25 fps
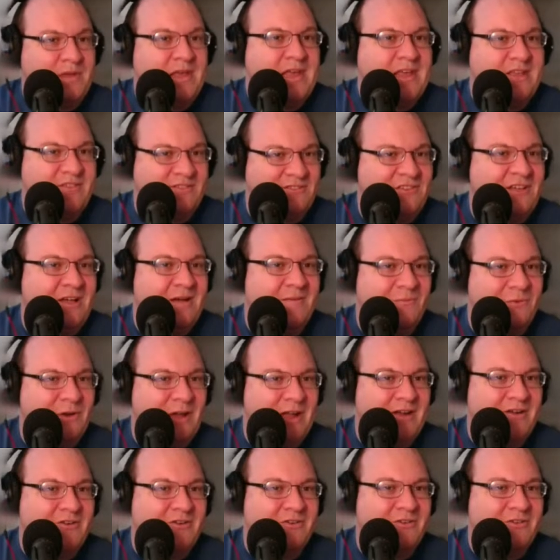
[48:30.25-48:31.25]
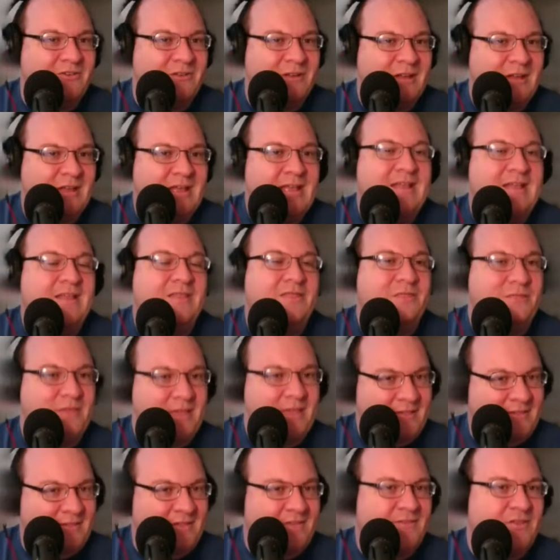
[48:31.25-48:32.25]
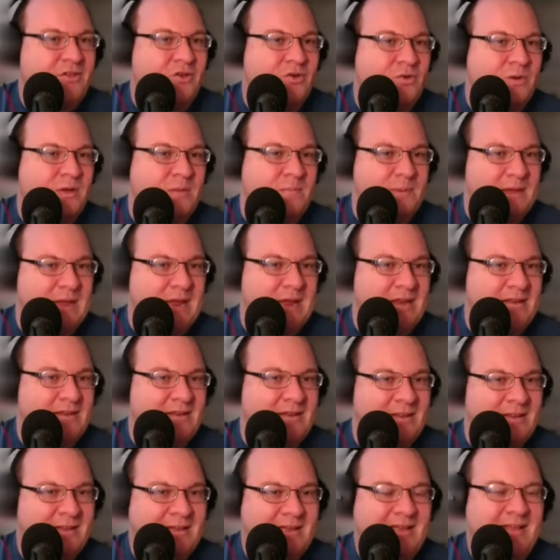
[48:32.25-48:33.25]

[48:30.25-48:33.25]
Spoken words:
be some record. This is who we beat.